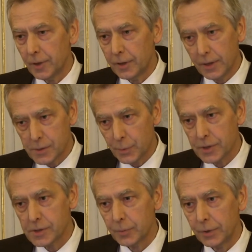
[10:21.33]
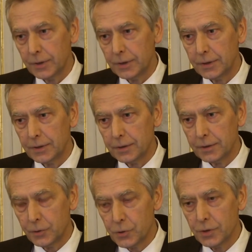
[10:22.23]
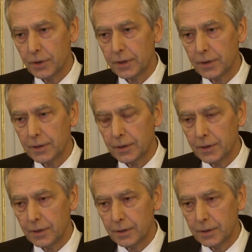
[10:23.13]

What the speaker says: and that's principle, that usually